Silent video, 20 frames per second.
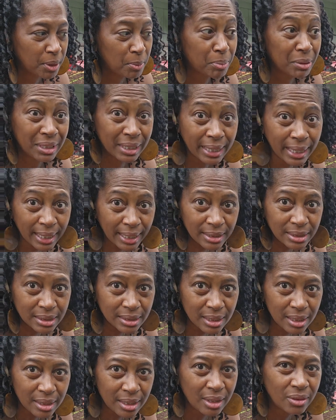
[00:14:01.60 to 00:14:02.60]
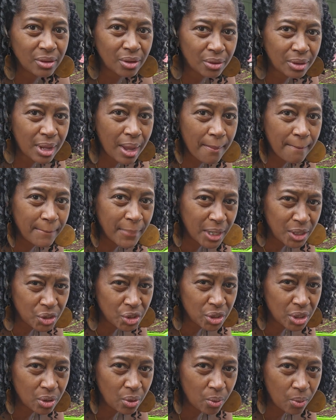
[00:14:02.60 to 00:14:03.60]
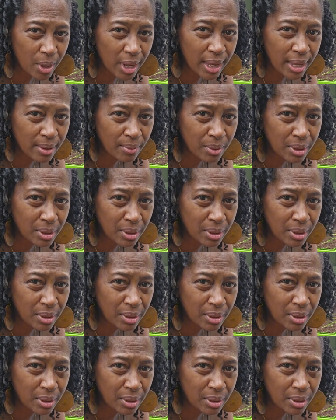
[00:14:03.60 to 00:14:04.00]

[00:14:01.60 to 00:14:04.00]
plant that they're not munching away